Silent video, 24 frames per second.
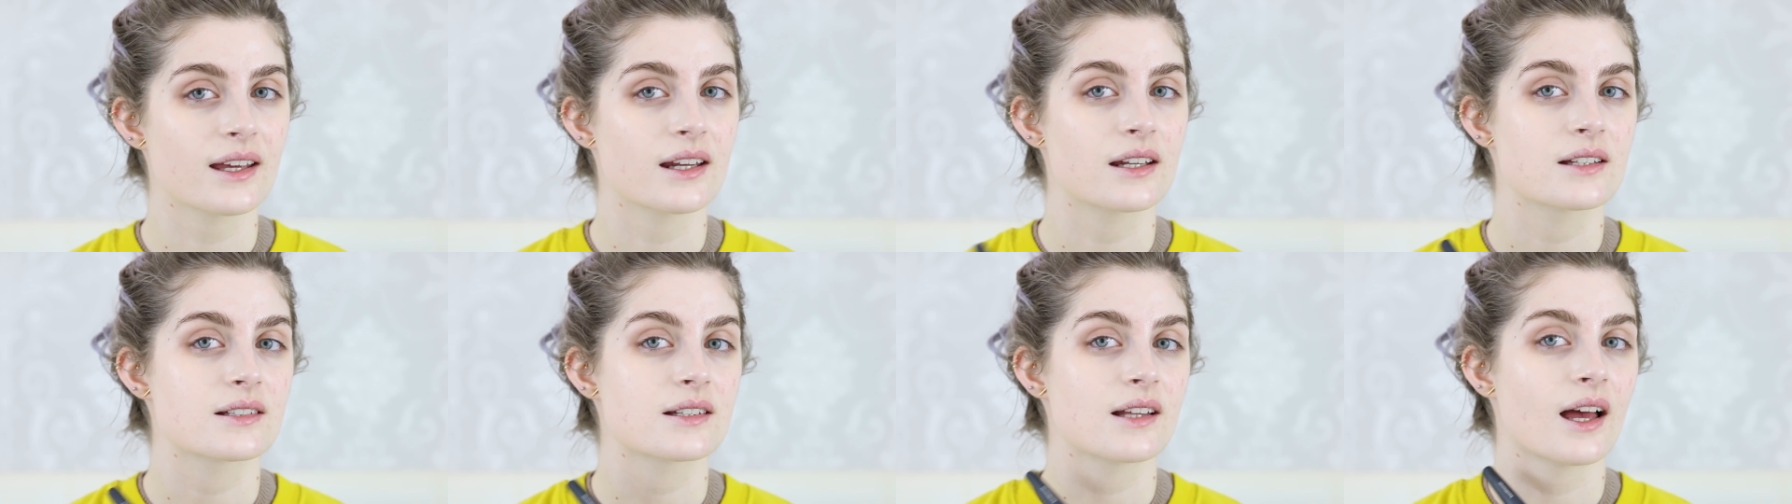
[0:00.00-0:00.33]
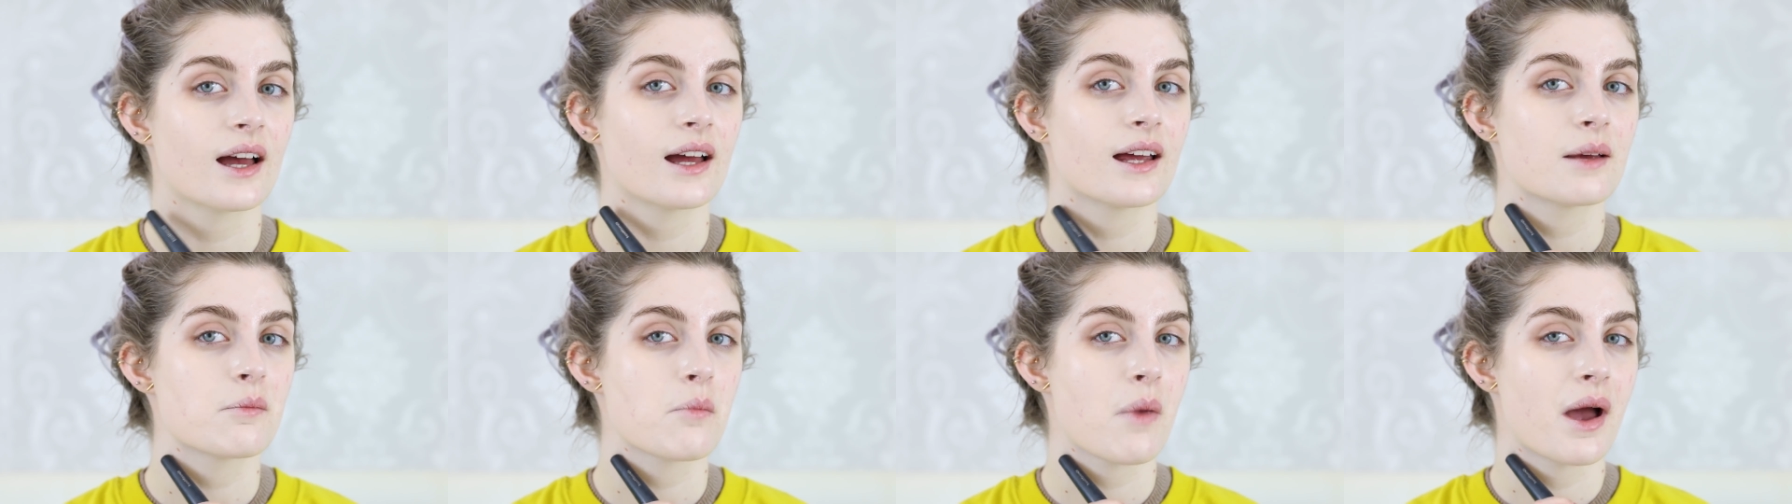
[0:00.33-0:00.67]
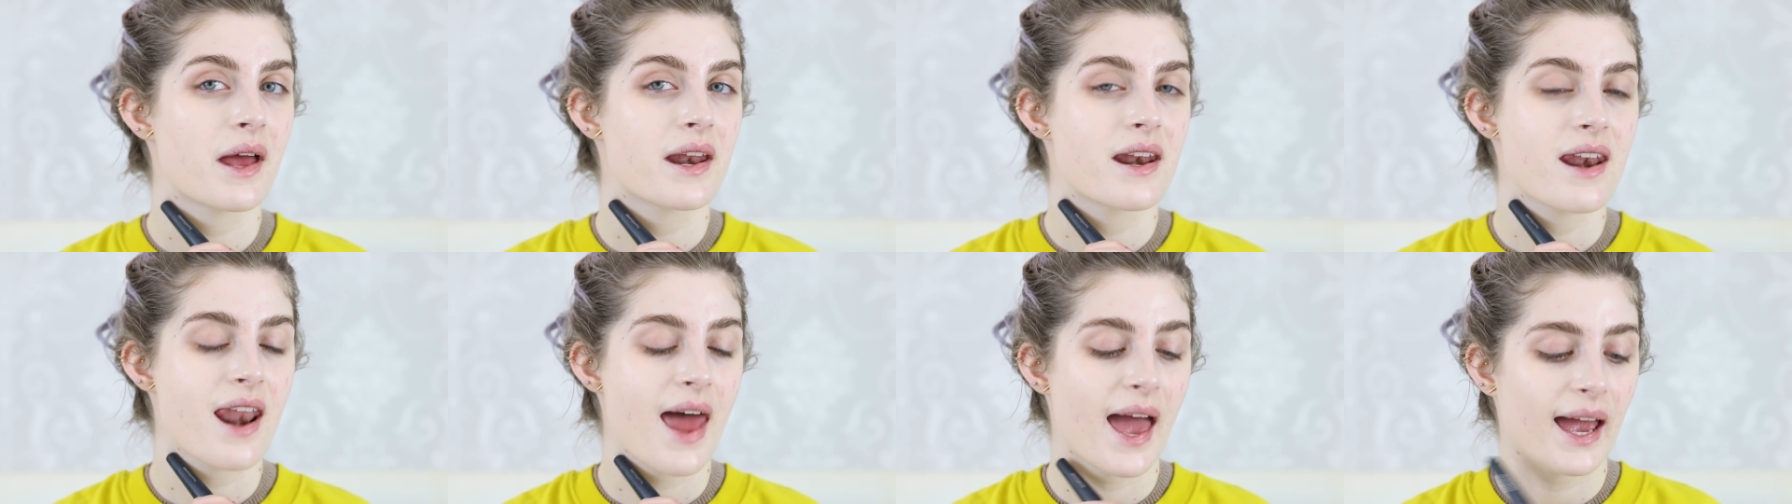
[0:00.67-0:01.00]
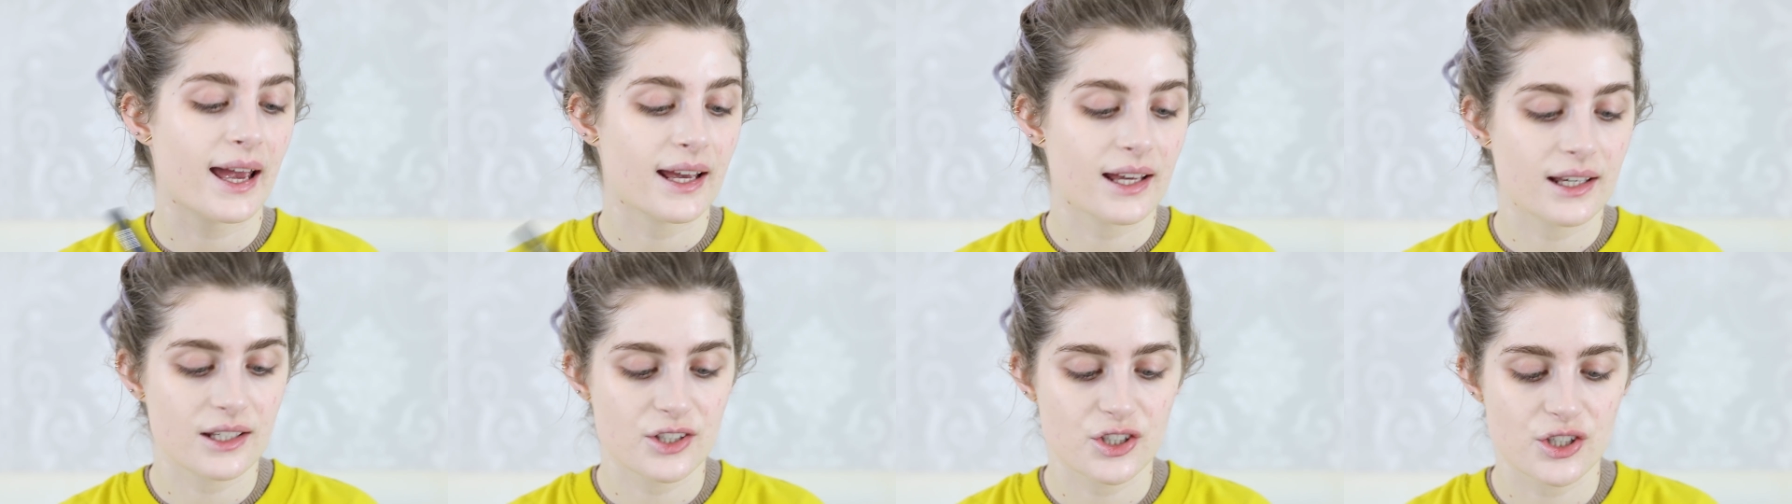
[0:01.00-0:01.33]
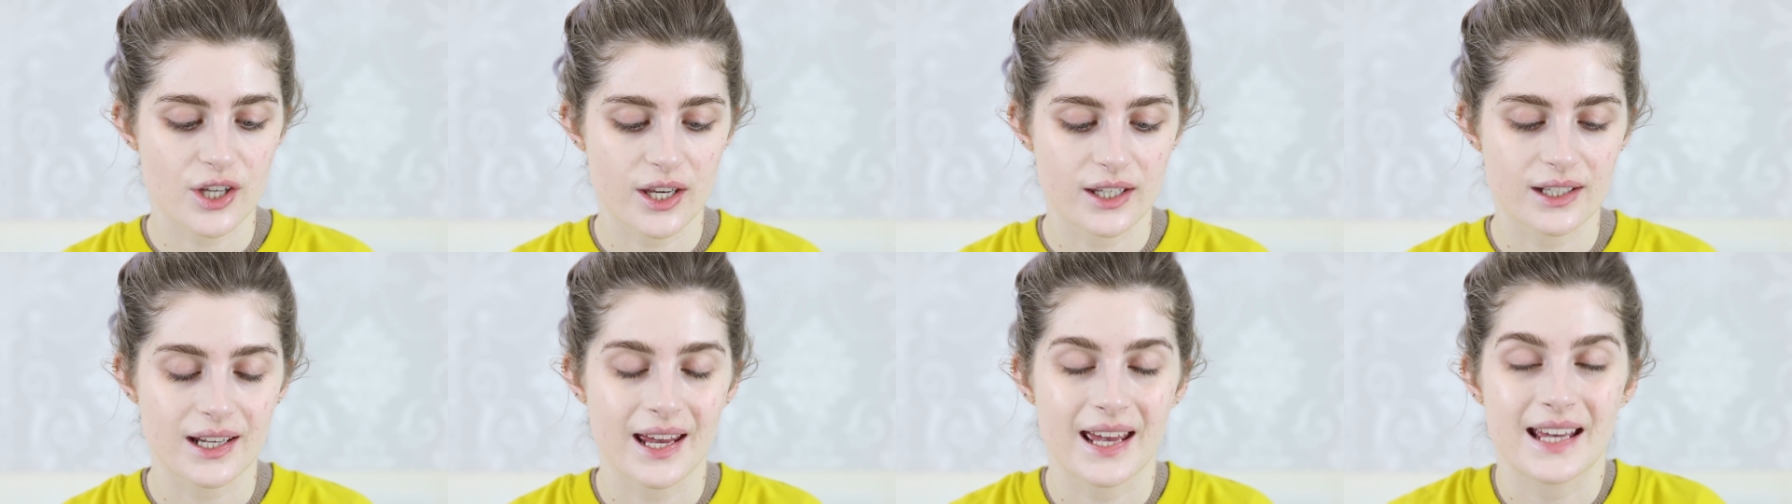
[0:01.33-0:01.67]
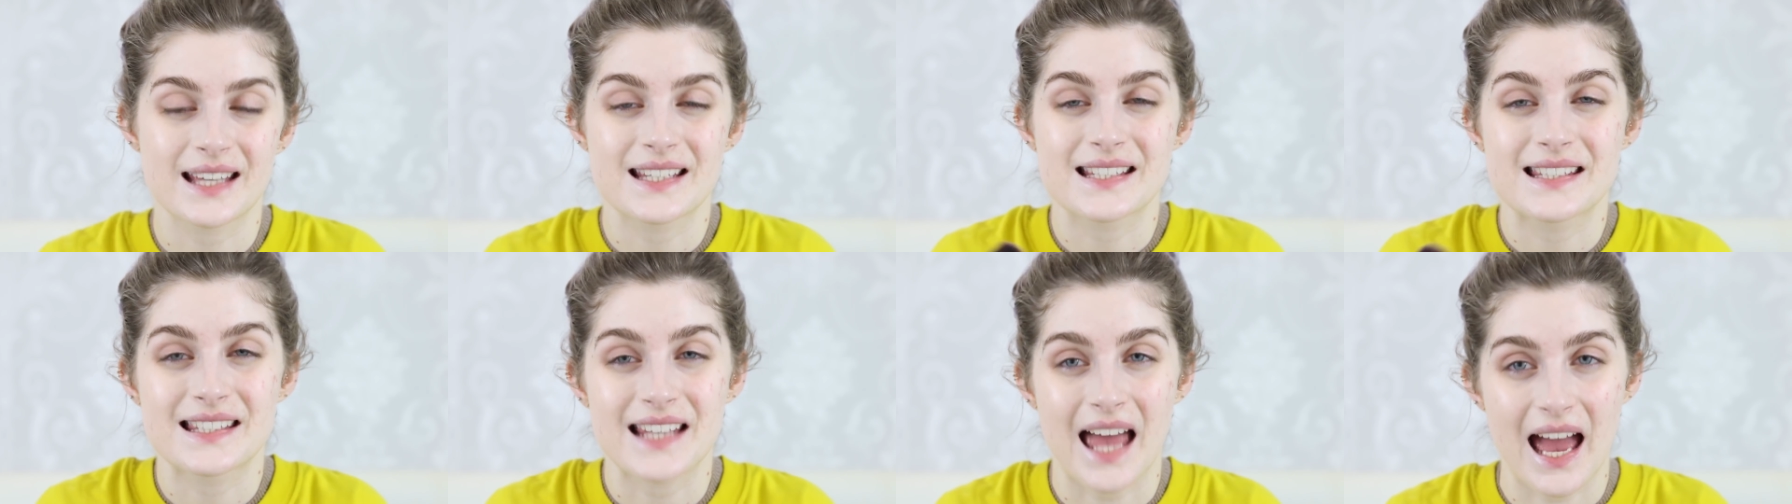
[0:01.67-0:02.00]
It is not my neck shade
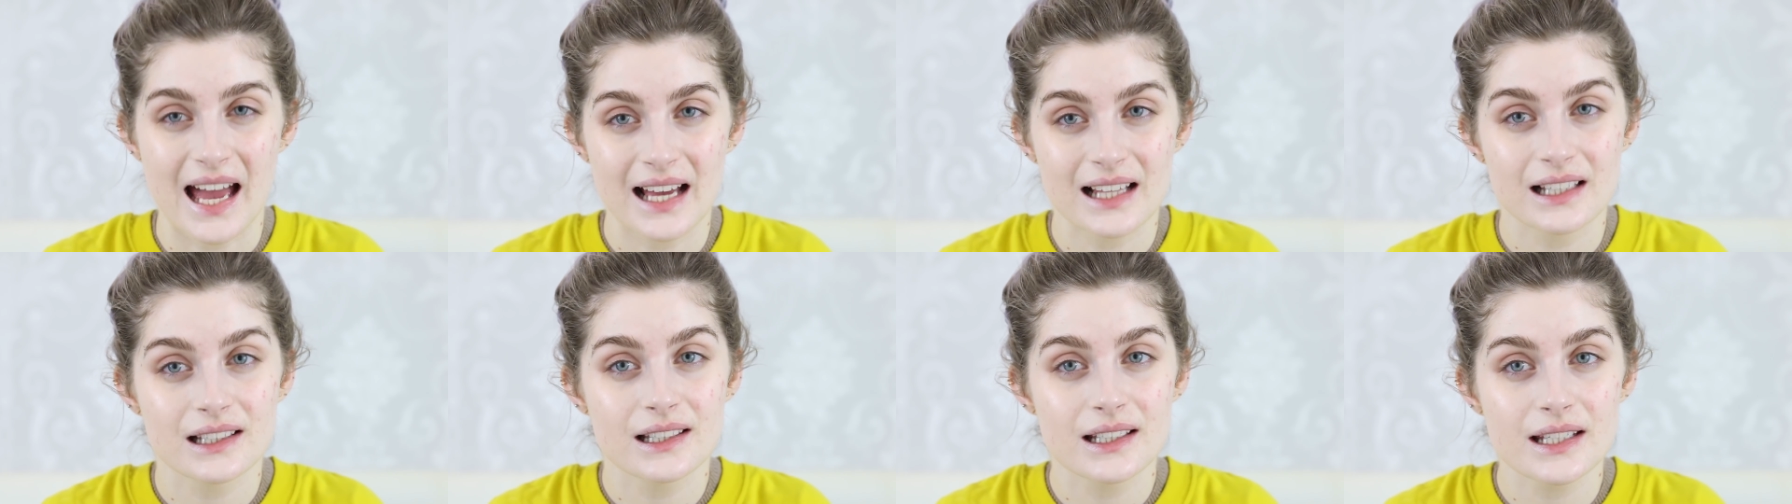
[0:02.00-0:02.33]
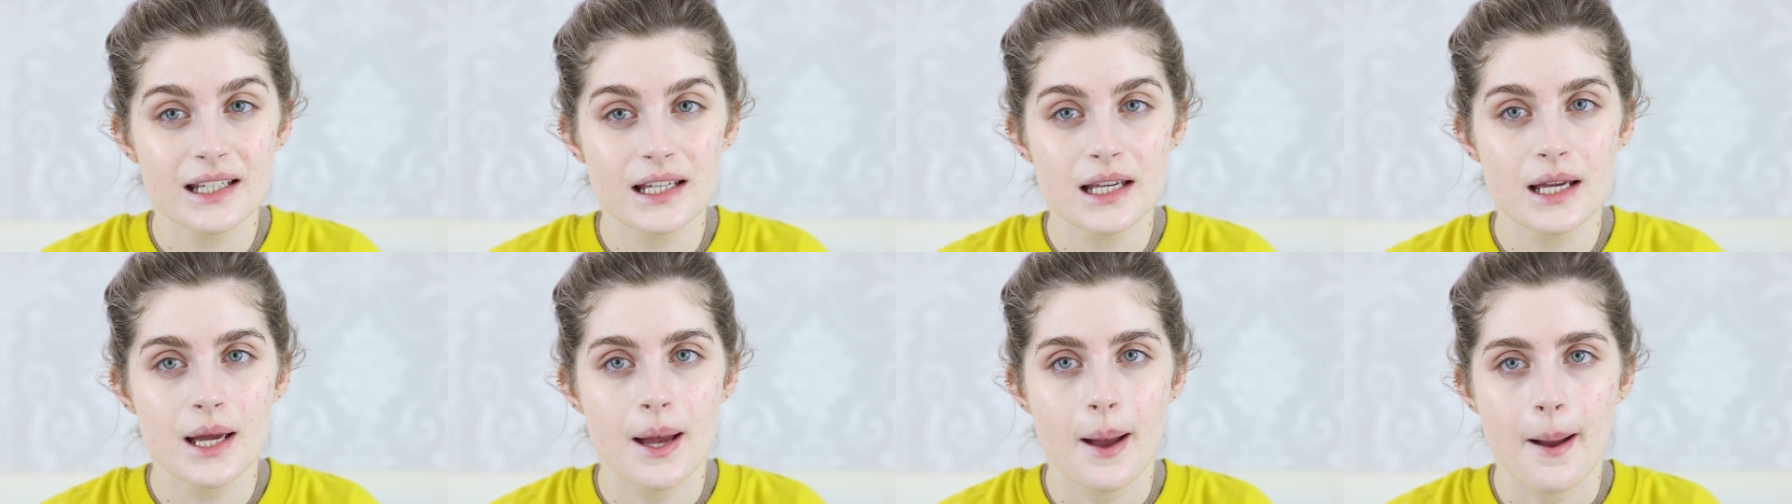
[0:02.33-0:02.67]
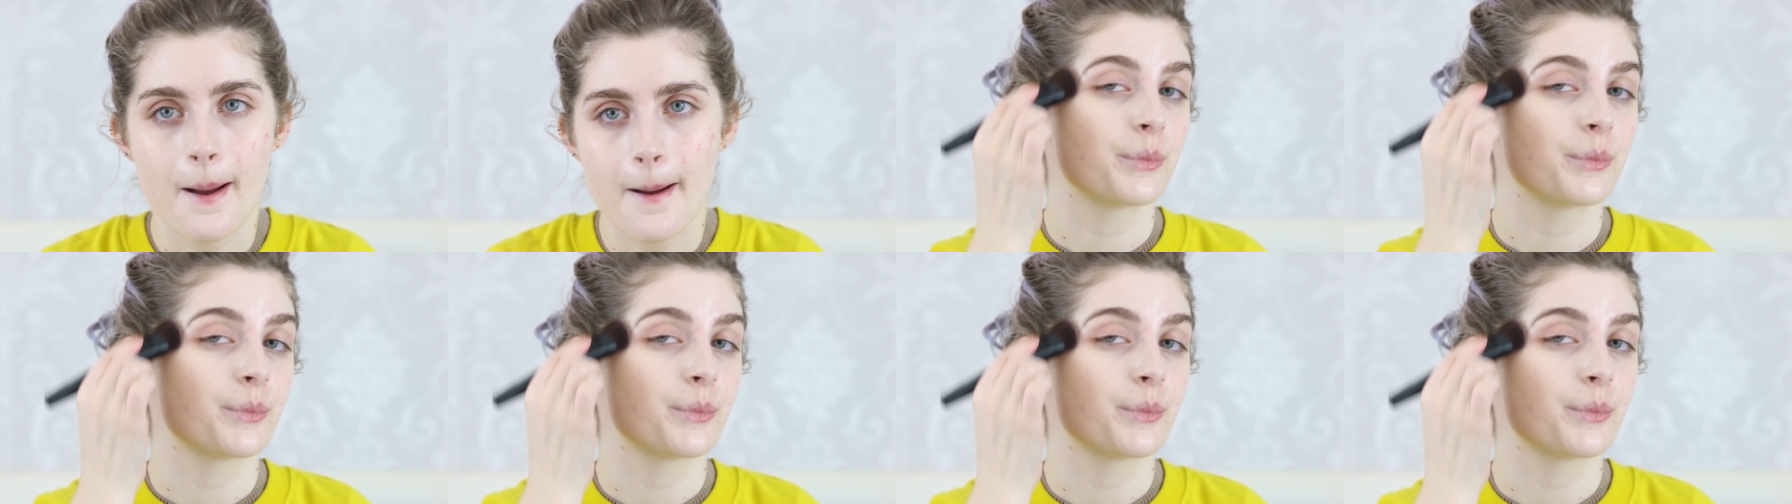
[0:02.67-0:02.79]
exactly,